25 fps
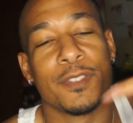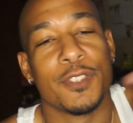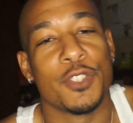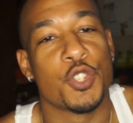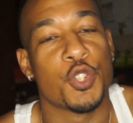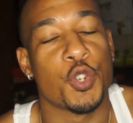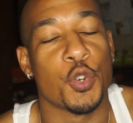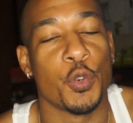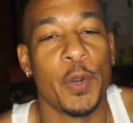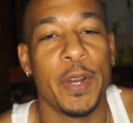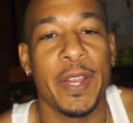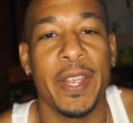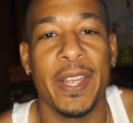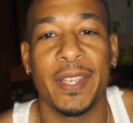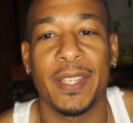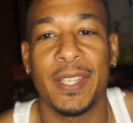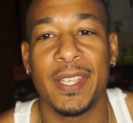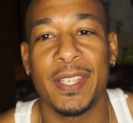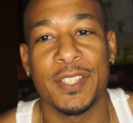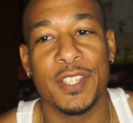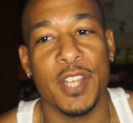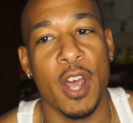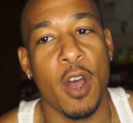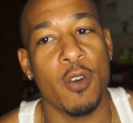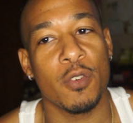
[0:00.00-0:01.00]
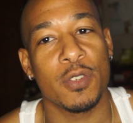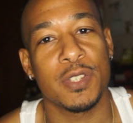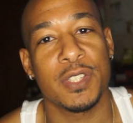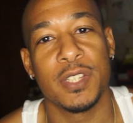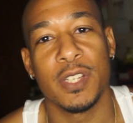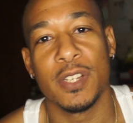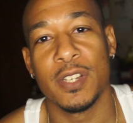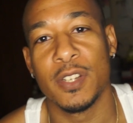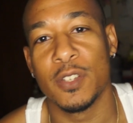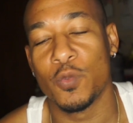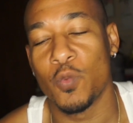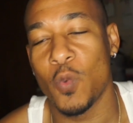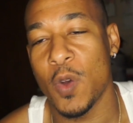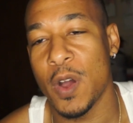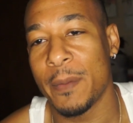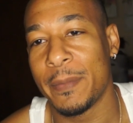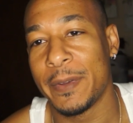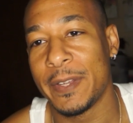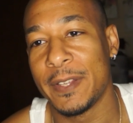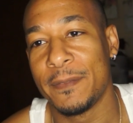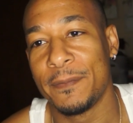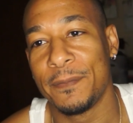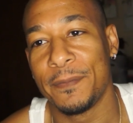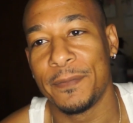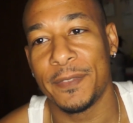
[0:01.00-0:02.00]
Trig, he talks to his
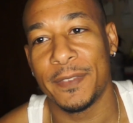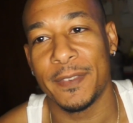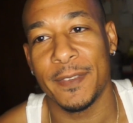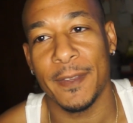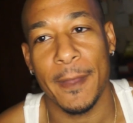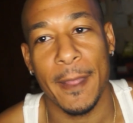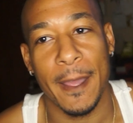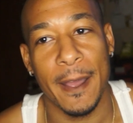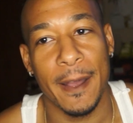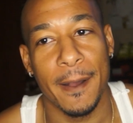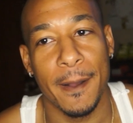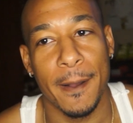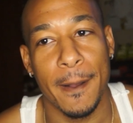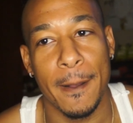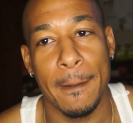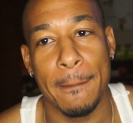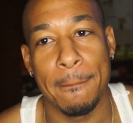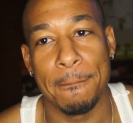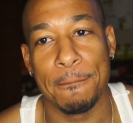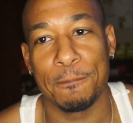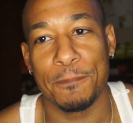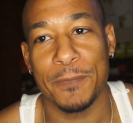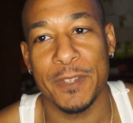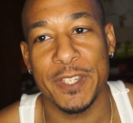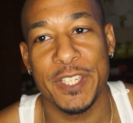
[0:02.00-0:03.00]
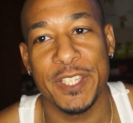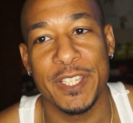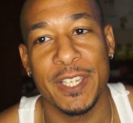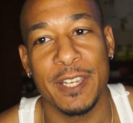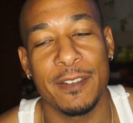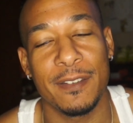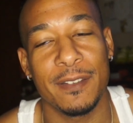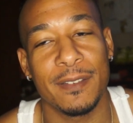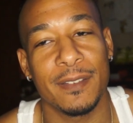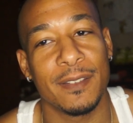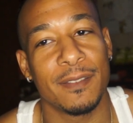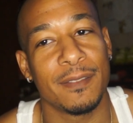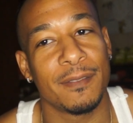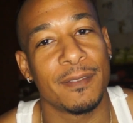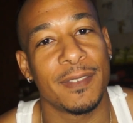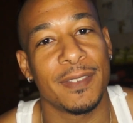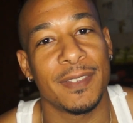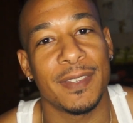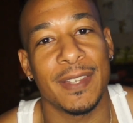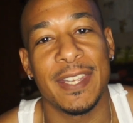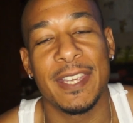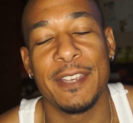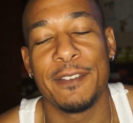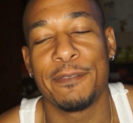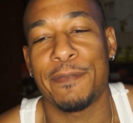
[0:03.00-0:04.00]
woman. He
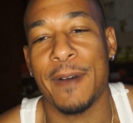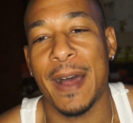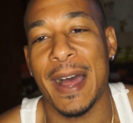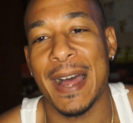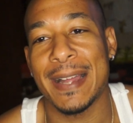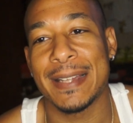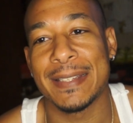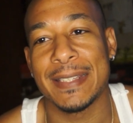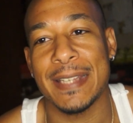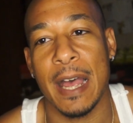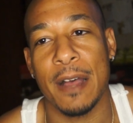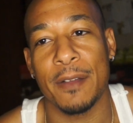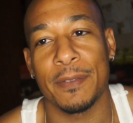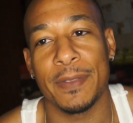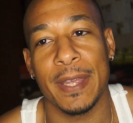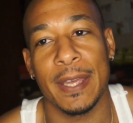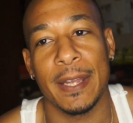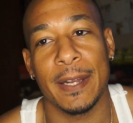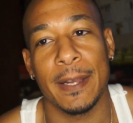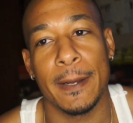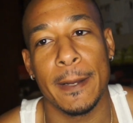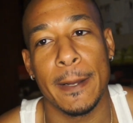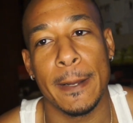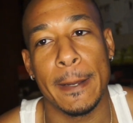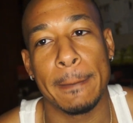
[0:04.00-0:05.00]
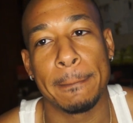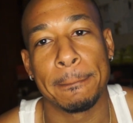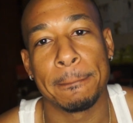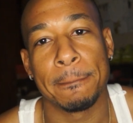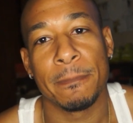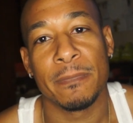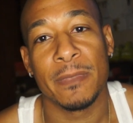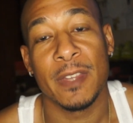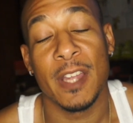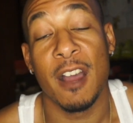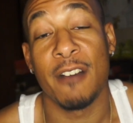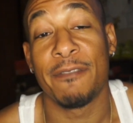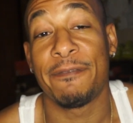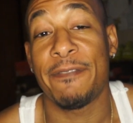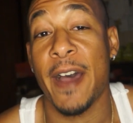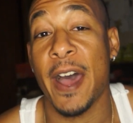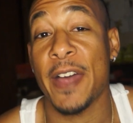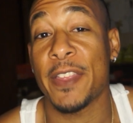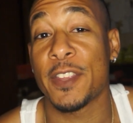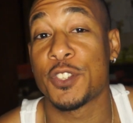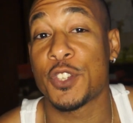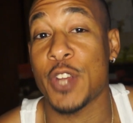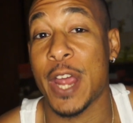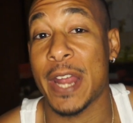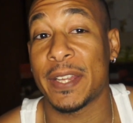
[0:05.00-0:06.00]
finds out that her
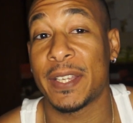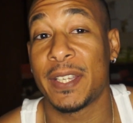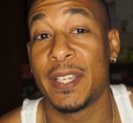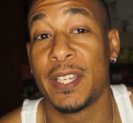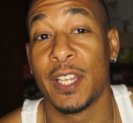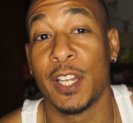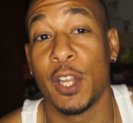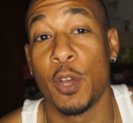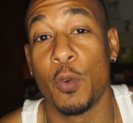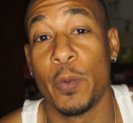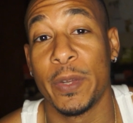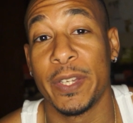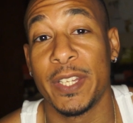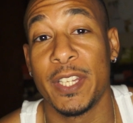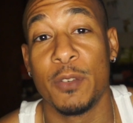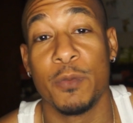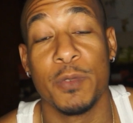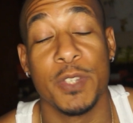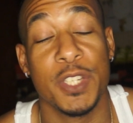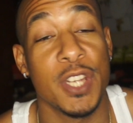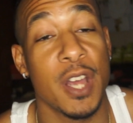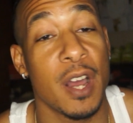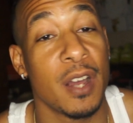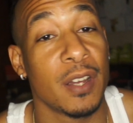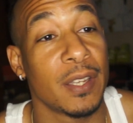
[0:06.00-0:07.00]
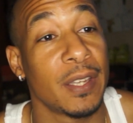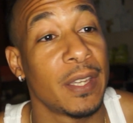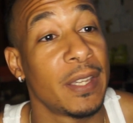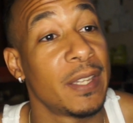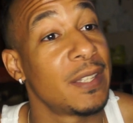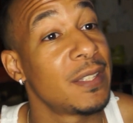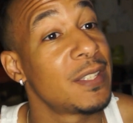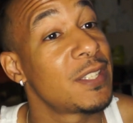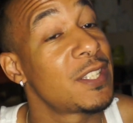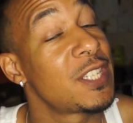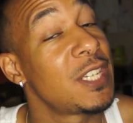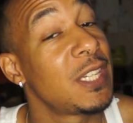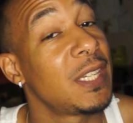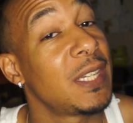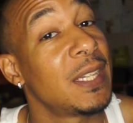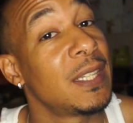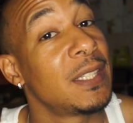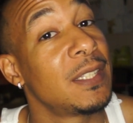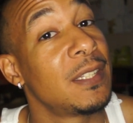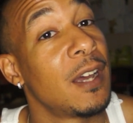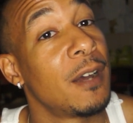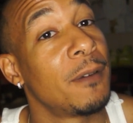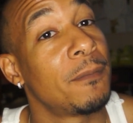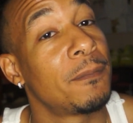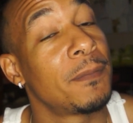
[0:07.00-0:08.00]
father tried to kill her when he was younger, and she
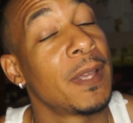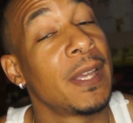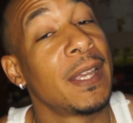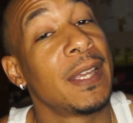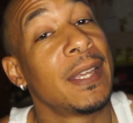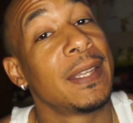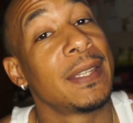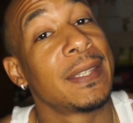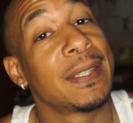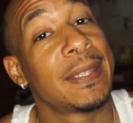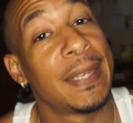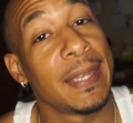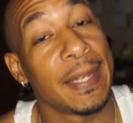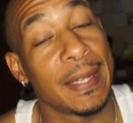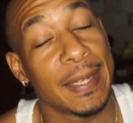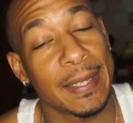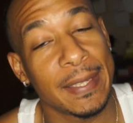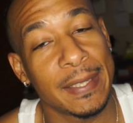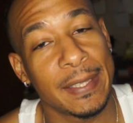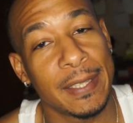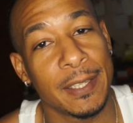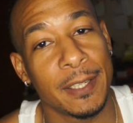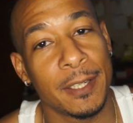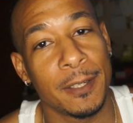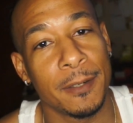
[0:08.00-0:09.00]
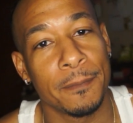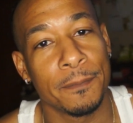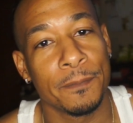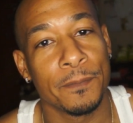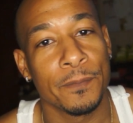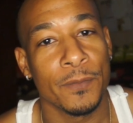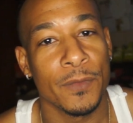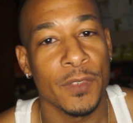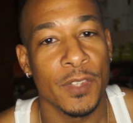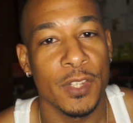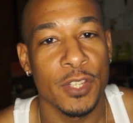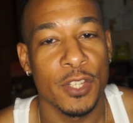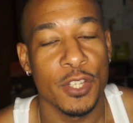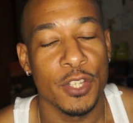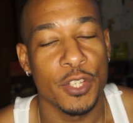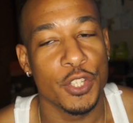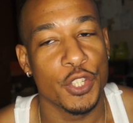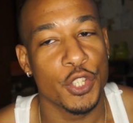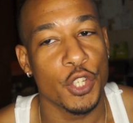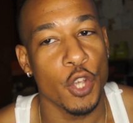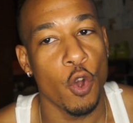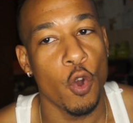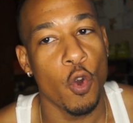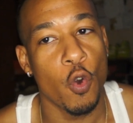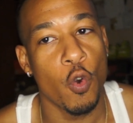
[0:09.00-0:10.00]
ended up killing him.
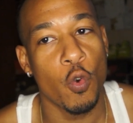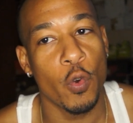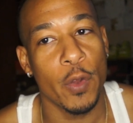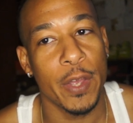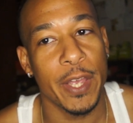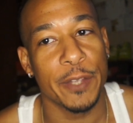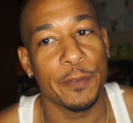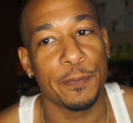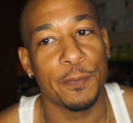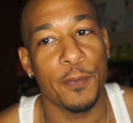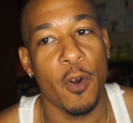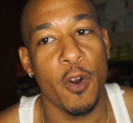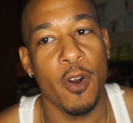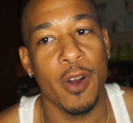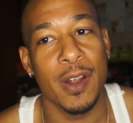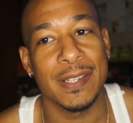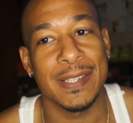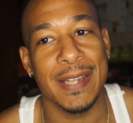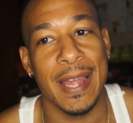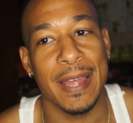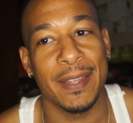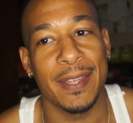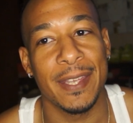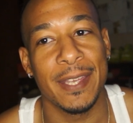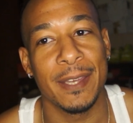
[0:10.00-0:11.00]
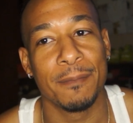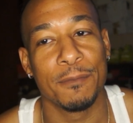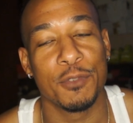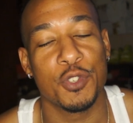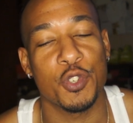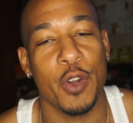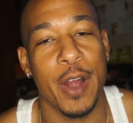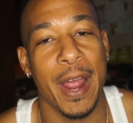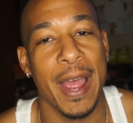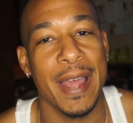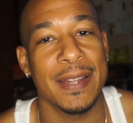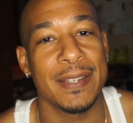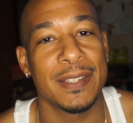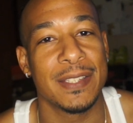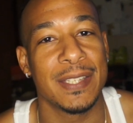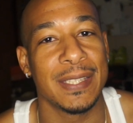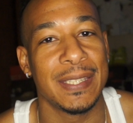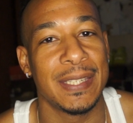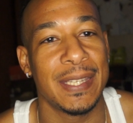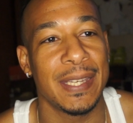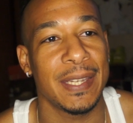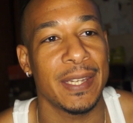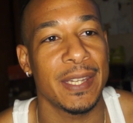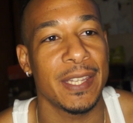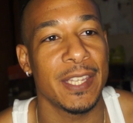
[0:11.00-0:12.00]
So as far as like him trying to
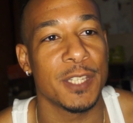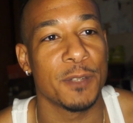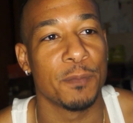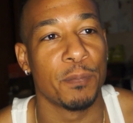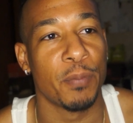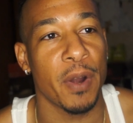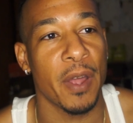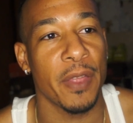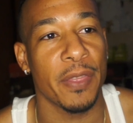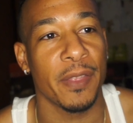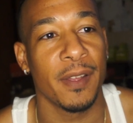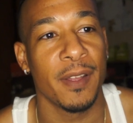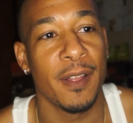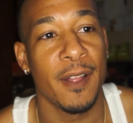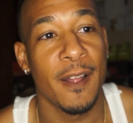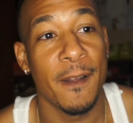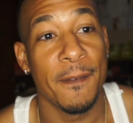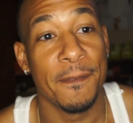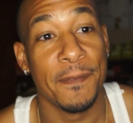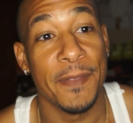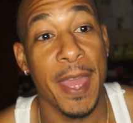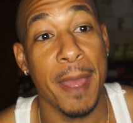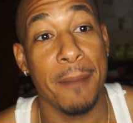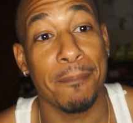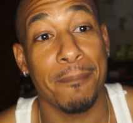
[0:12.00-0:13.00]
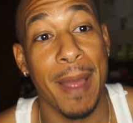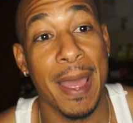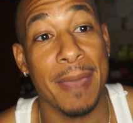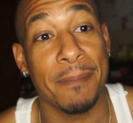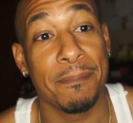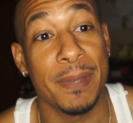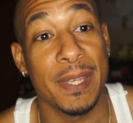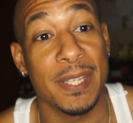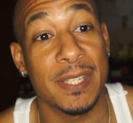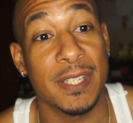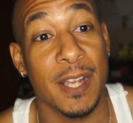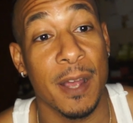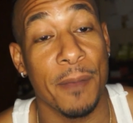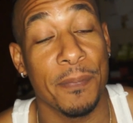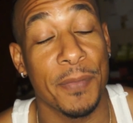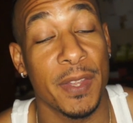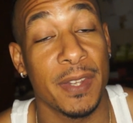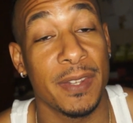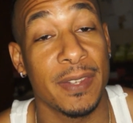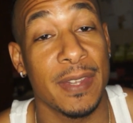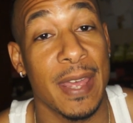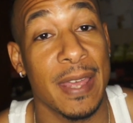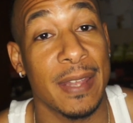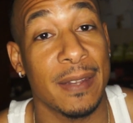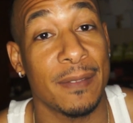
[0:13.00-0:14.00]
get his brother, that might be
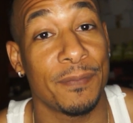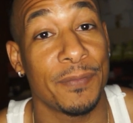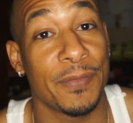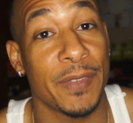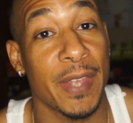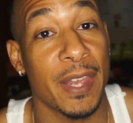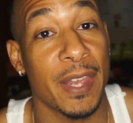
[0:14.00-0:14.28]
something that